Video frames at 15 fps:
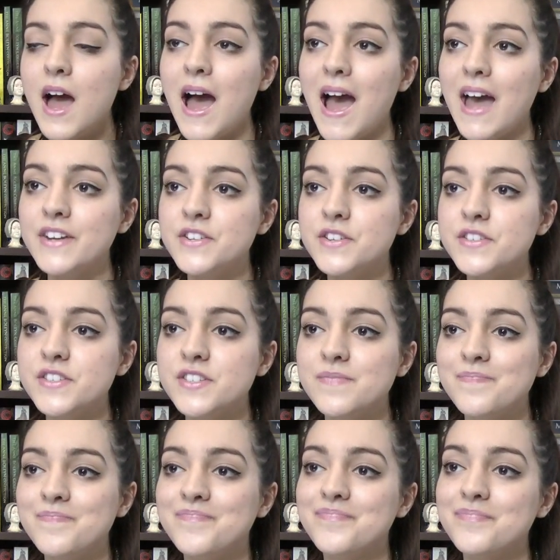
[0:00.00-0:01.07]
and
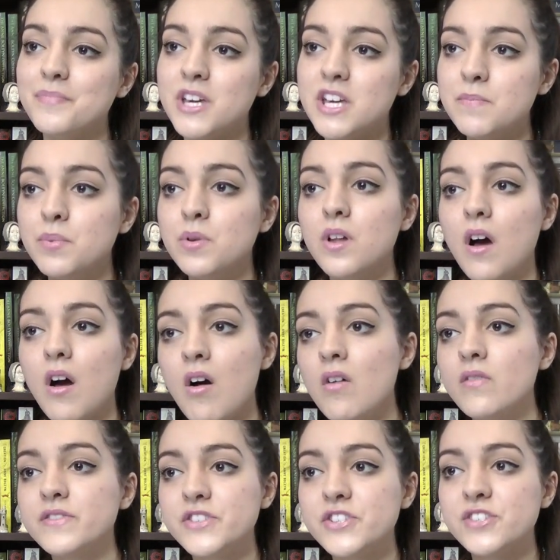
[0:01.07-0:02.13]
people
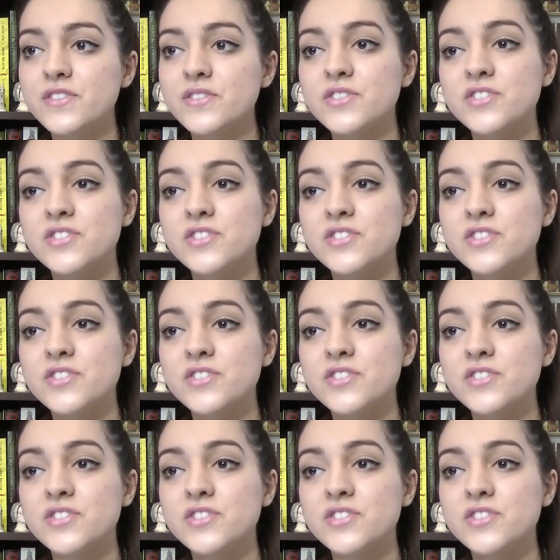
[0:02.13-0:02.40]
aren't